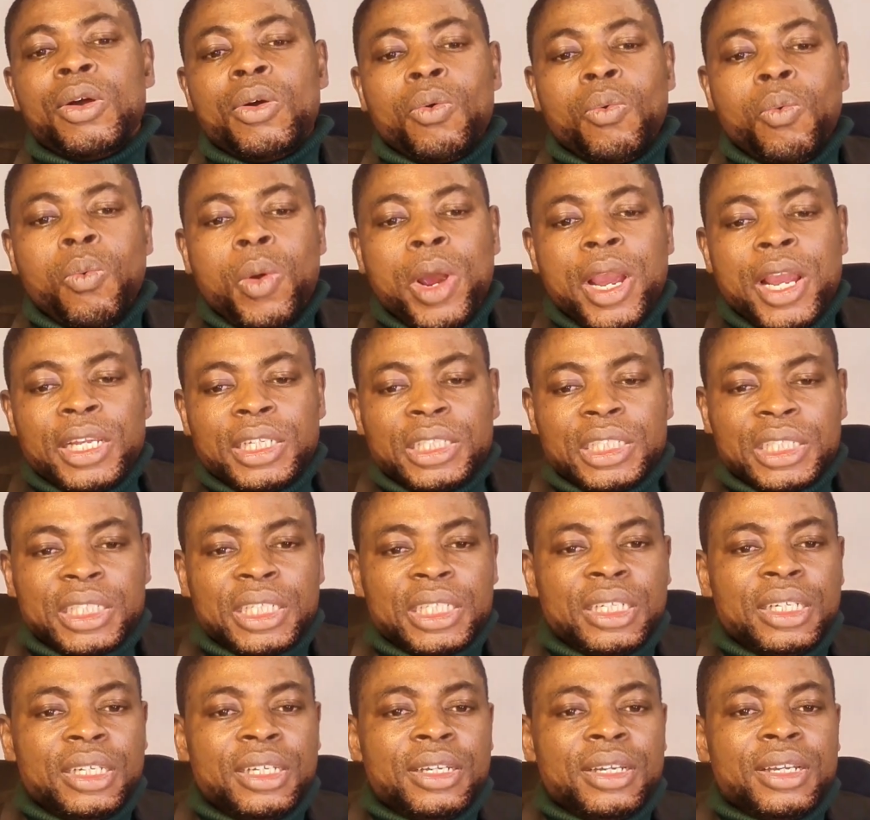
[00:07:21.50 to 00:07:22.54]

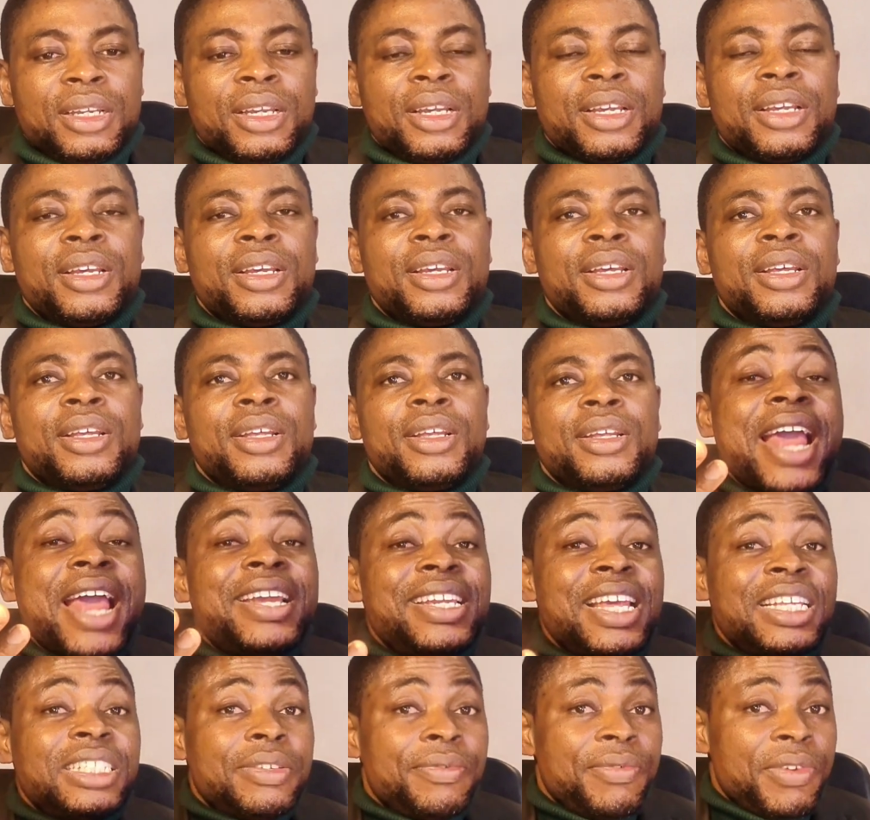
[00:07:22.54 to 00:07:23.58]
which
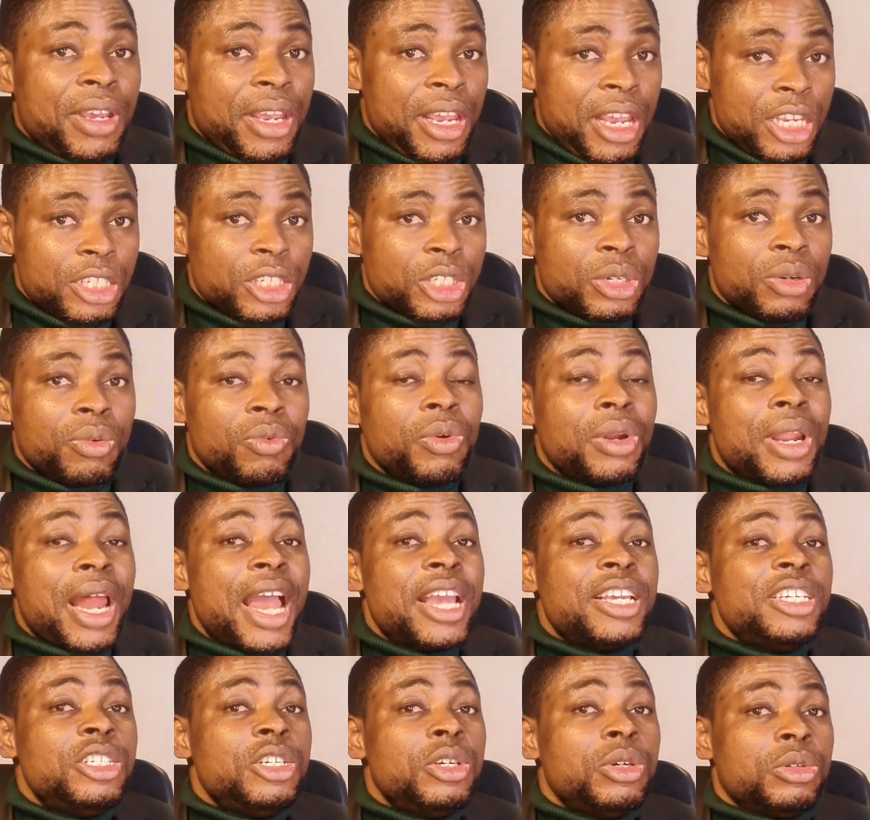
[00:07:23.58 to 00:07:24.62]
identification will I
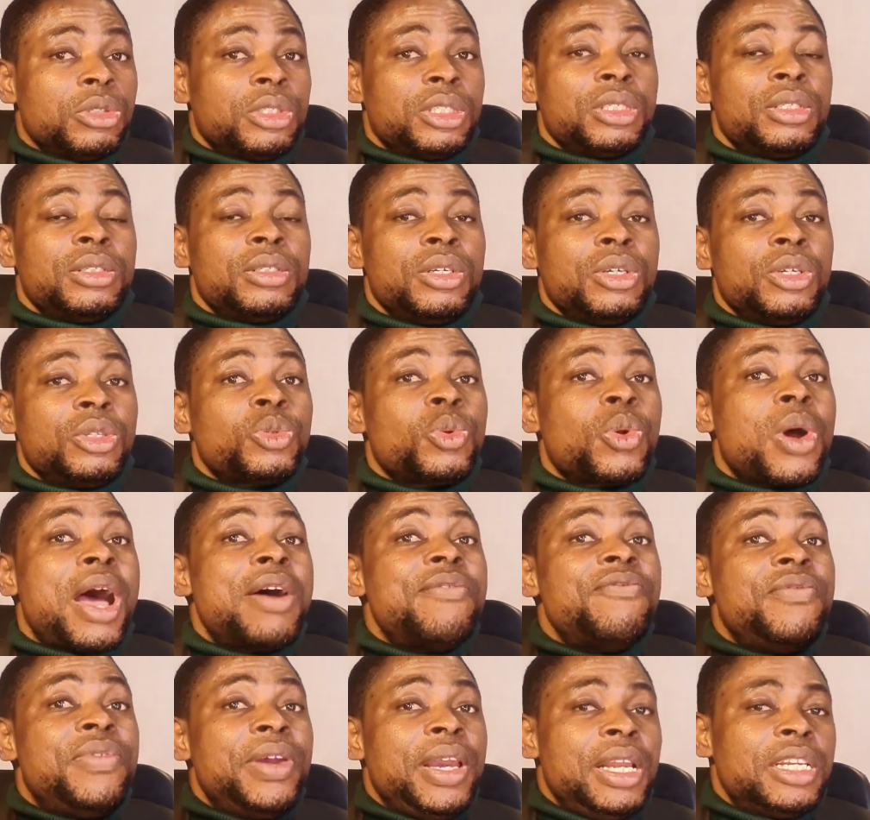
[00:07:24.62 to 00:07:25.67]
use to
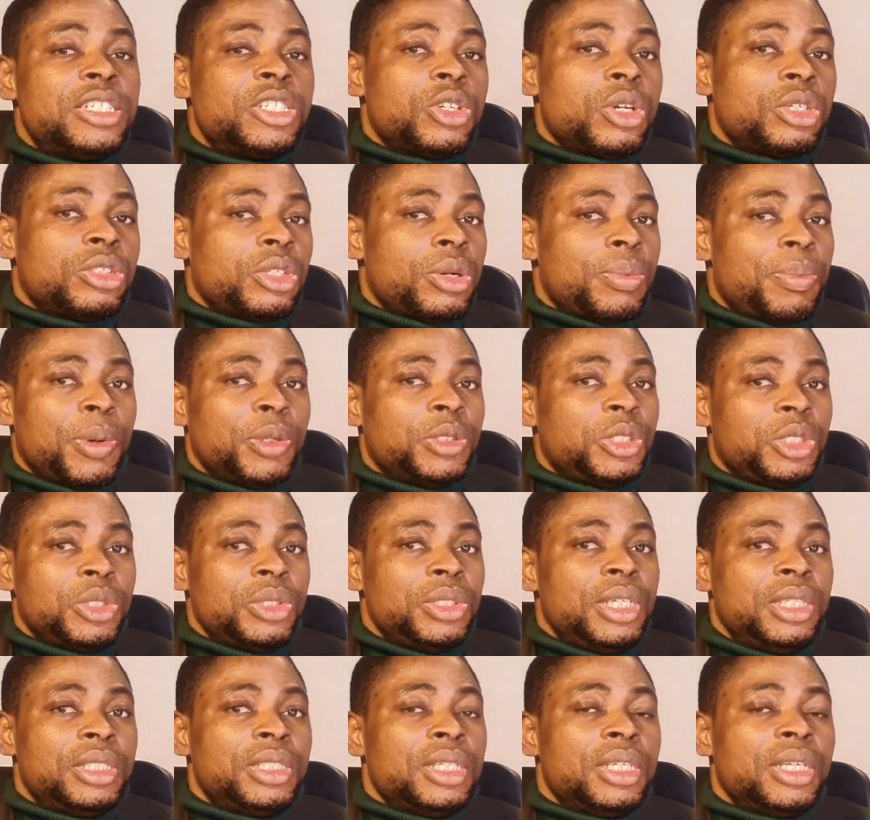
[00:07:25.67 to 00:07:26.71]
avail such
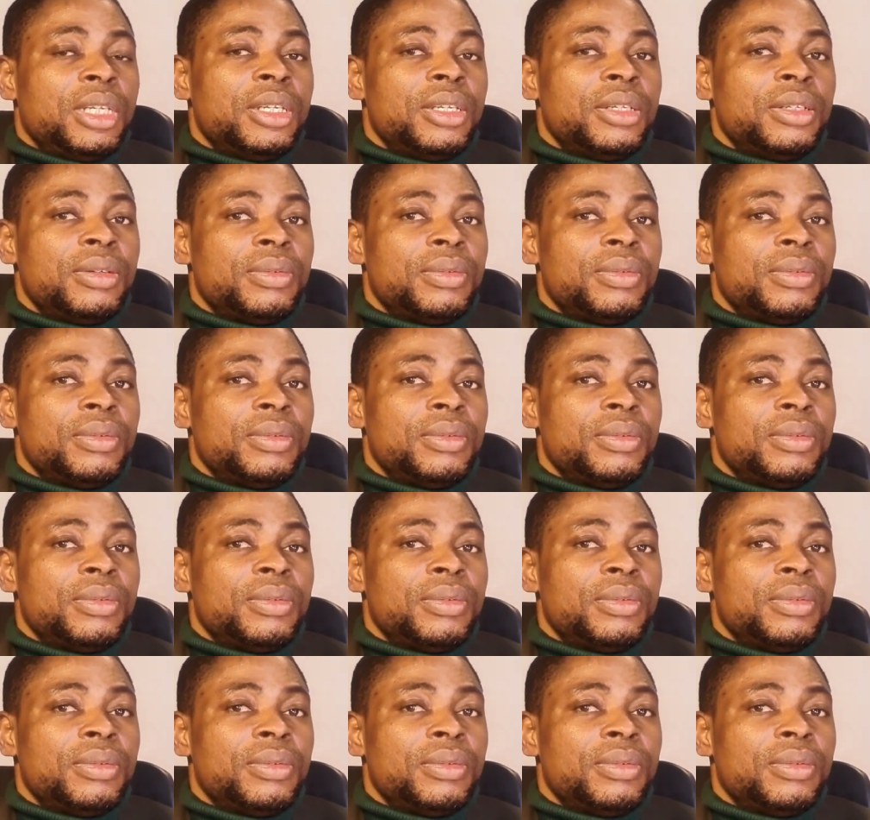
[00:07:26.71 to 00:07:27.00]
opportunity?